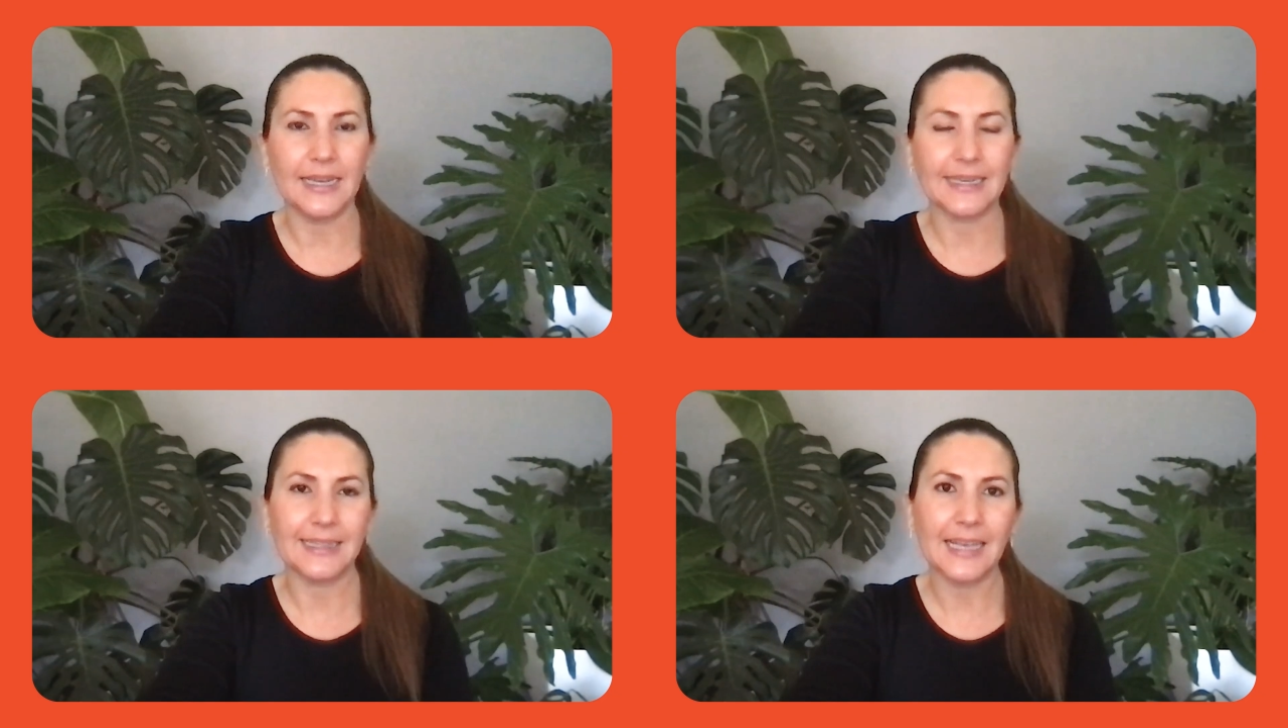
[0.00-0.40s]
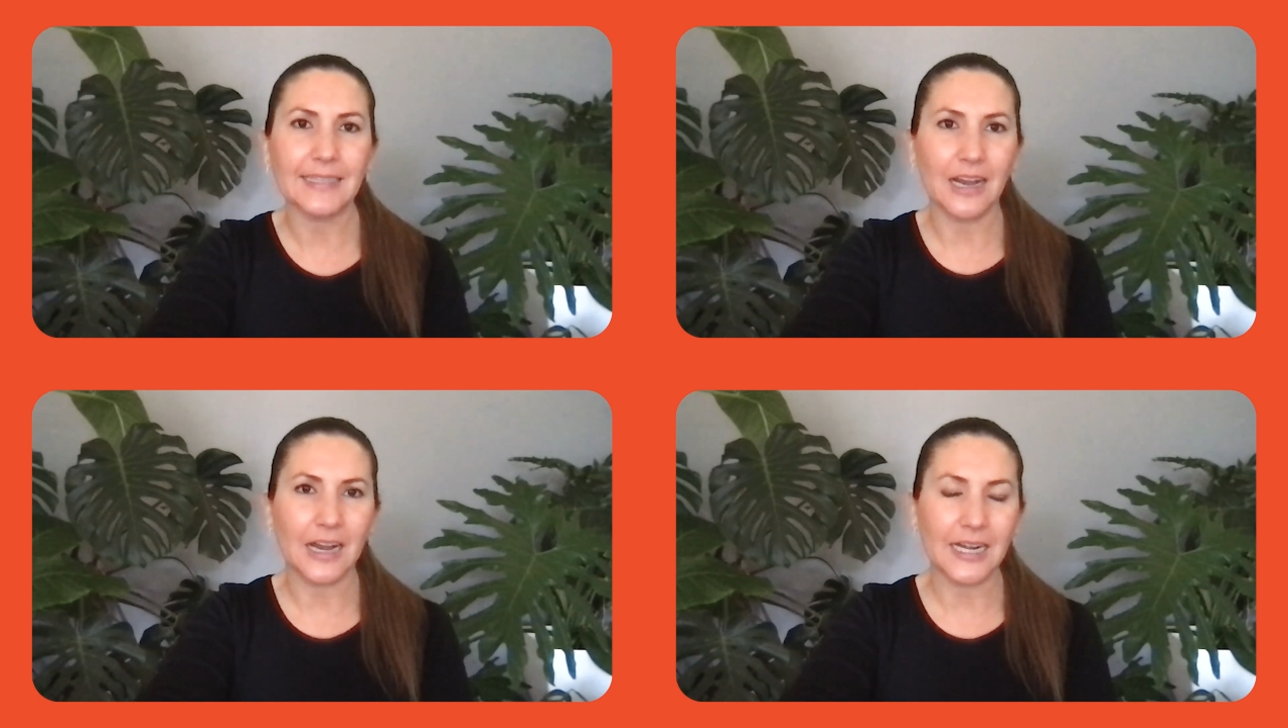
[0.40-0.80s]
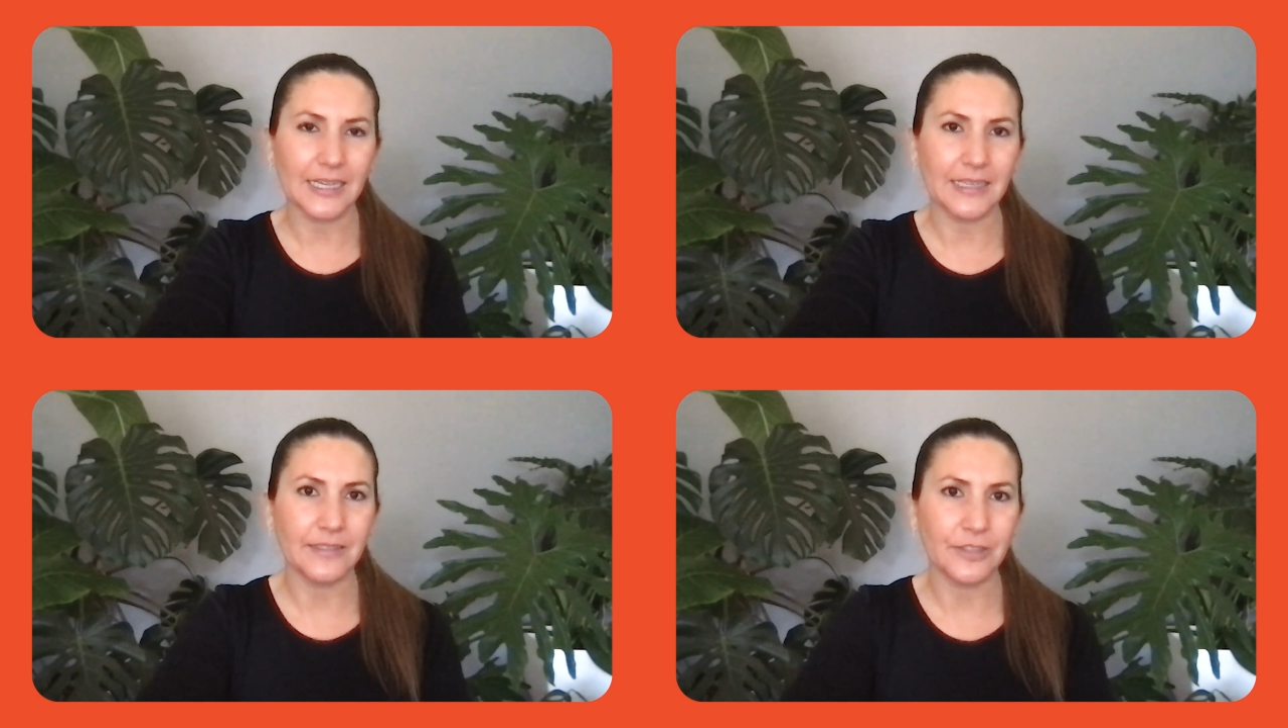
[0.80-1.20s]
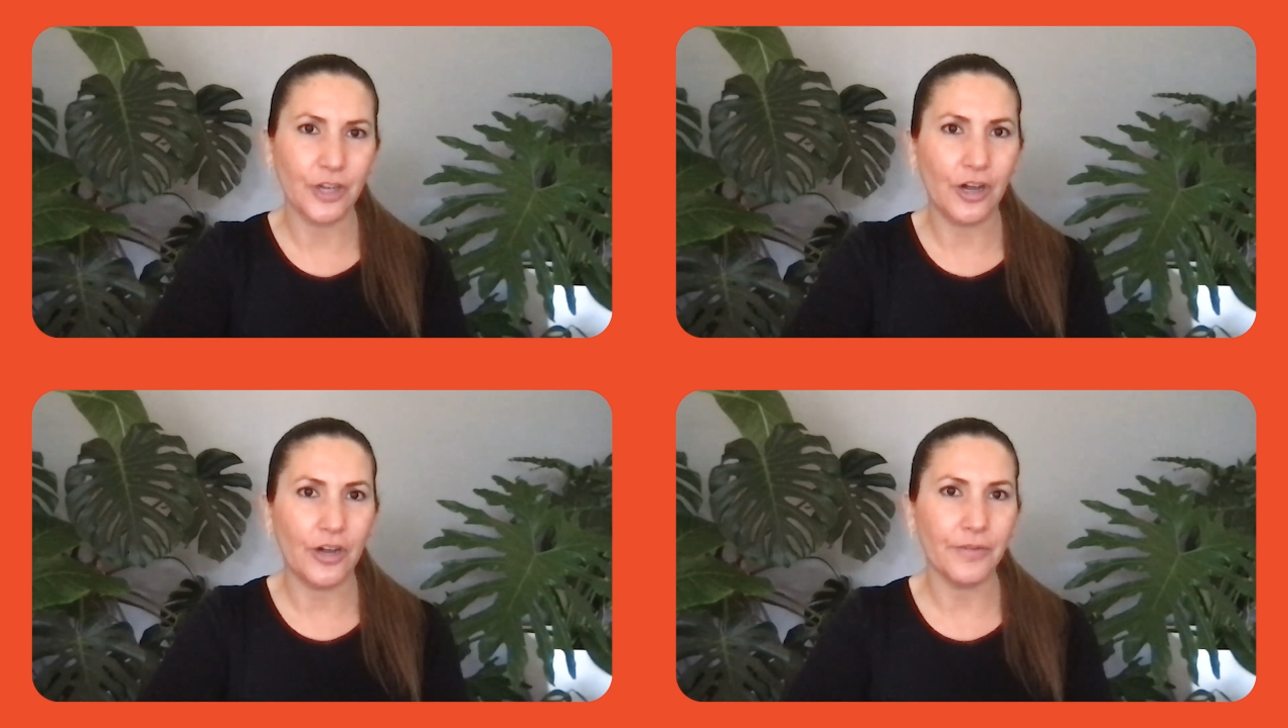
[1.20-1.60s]
glass art is
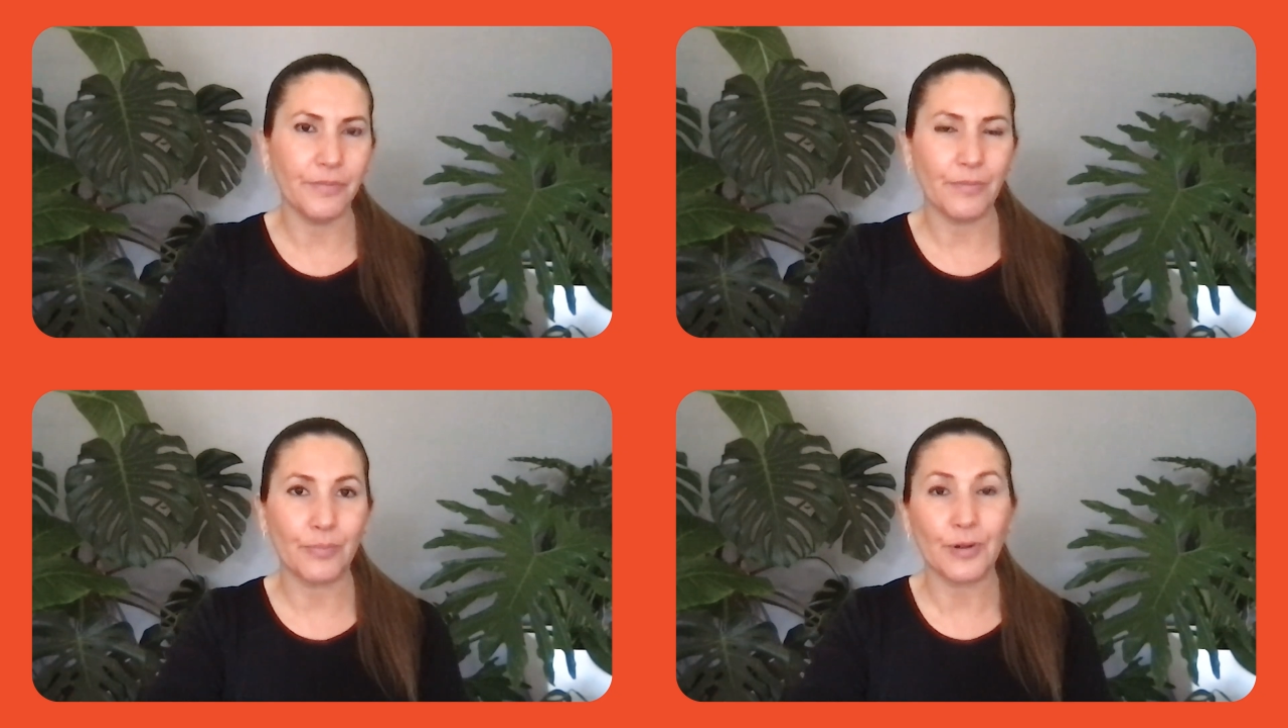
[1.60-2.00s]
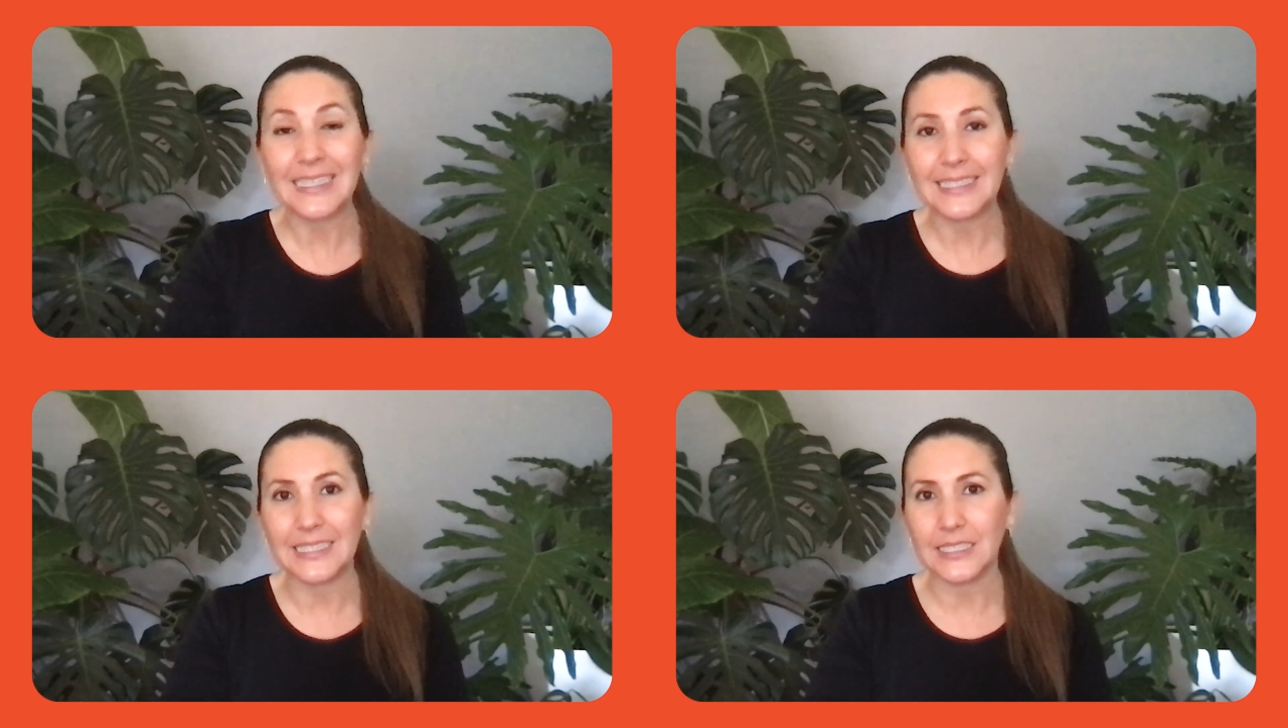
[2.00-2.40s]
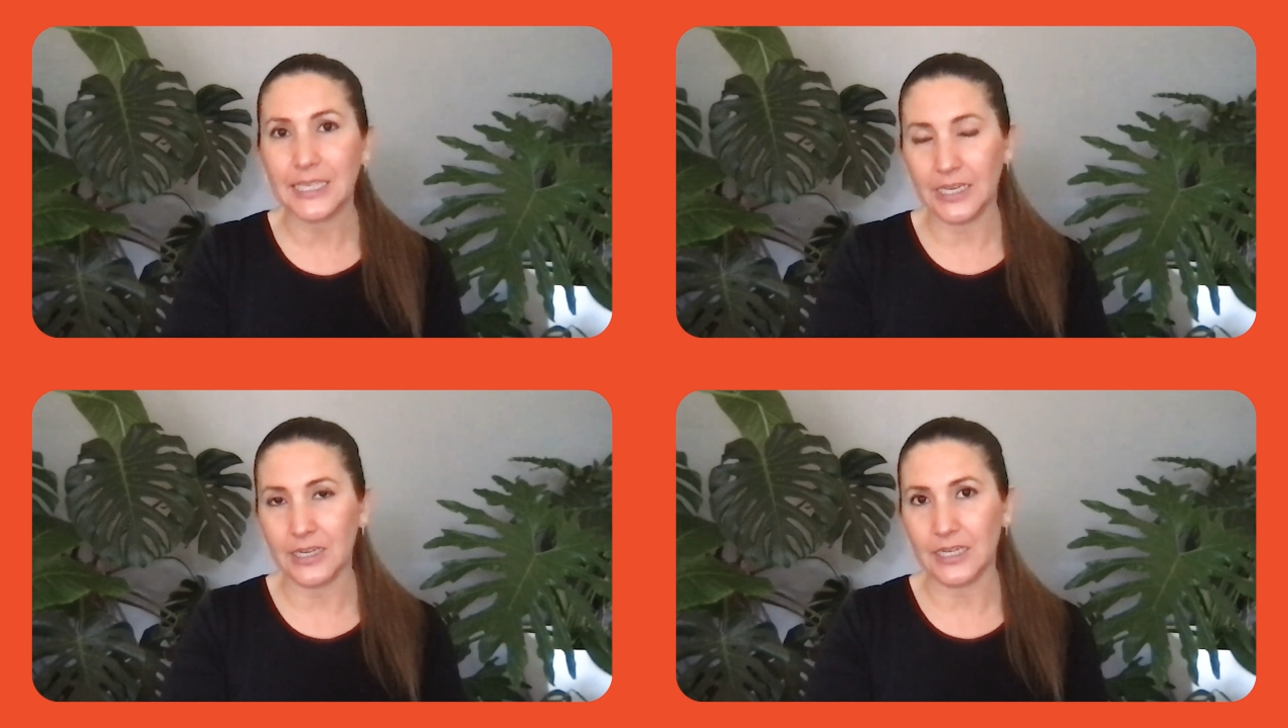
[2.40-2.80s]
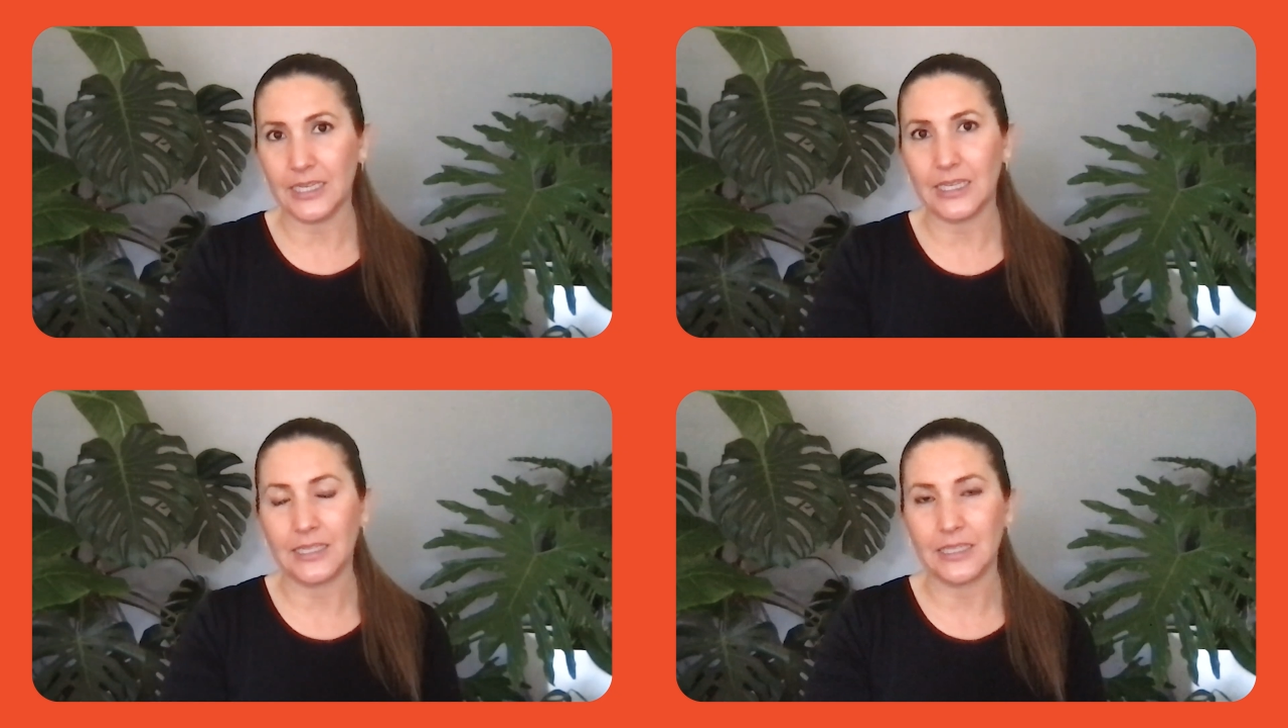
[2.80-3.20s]
not present here
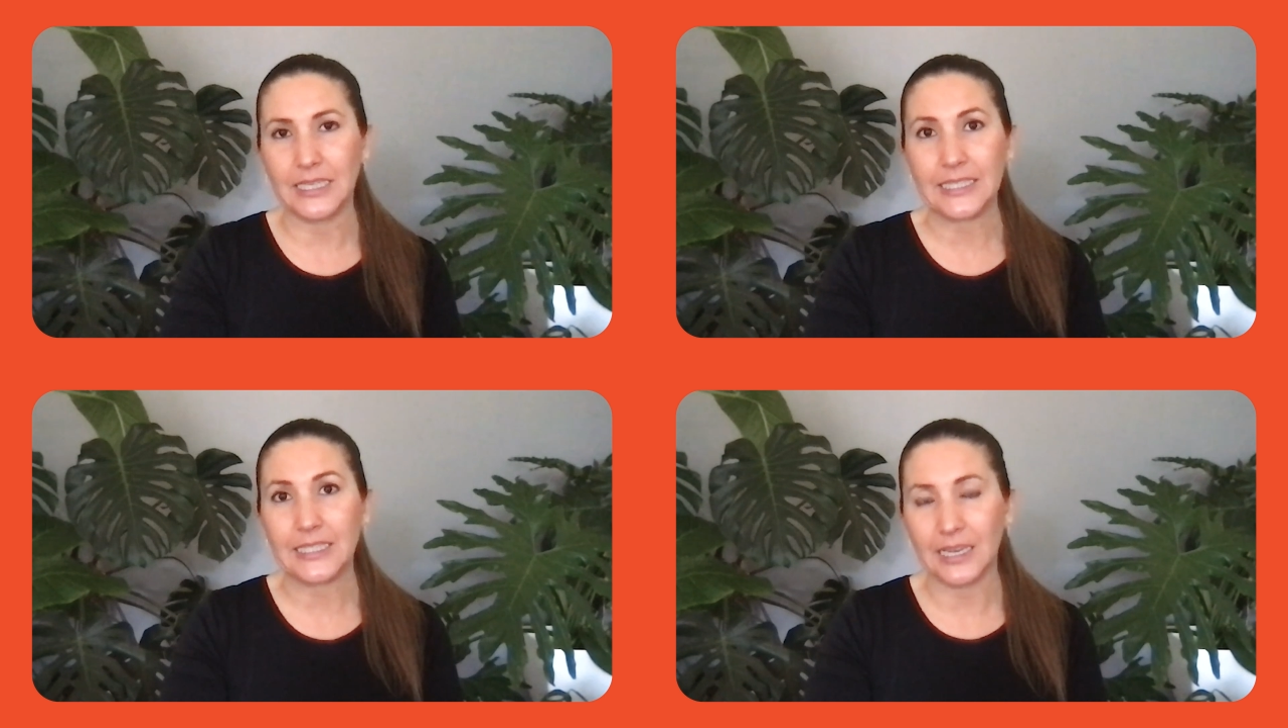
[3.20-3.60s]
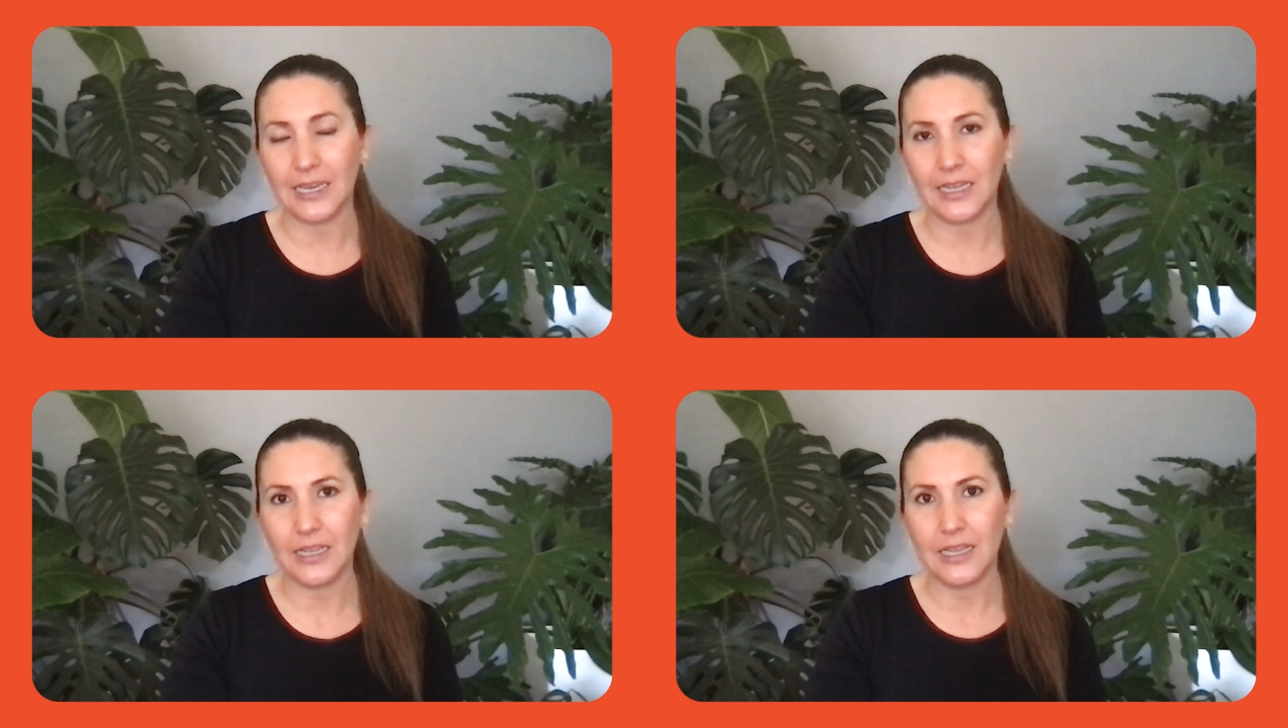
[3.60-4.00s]
in Chile.